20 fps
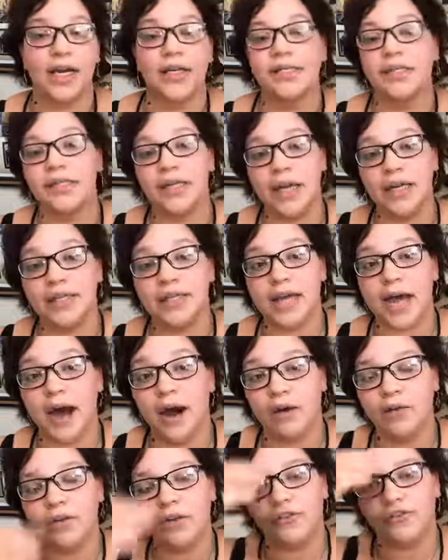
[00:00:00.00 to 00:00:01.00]
I sent
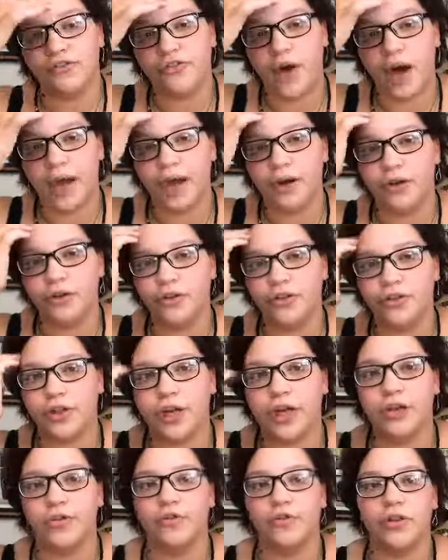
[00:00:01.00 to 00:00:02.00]
out the final
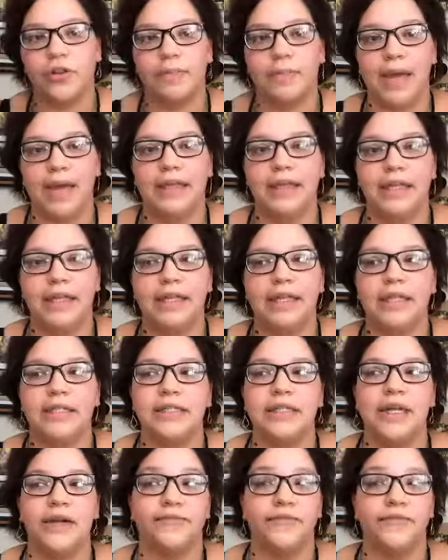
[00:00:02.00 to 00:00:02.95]
thing for the mailing list.